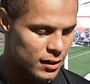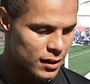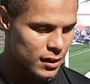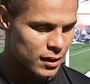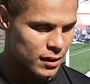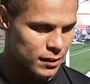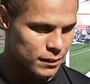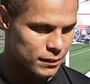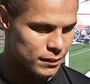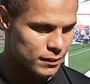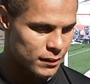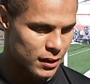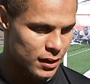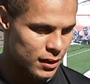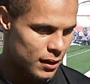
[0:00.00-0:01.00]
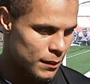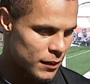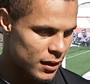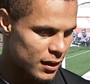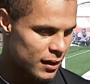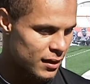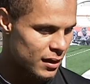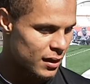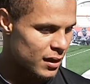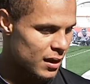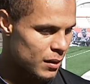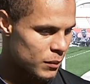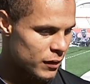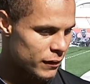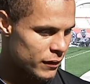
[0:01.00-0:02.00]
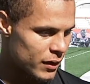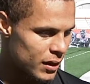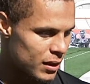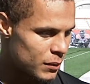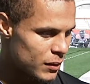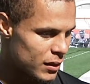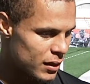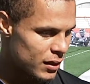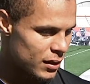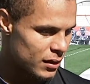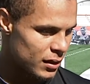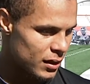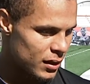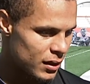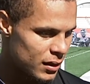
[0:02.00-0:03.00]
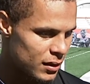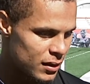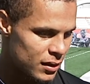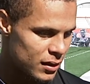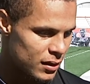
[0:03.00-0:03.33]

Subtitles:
I mean, I think it can be for anybody, any,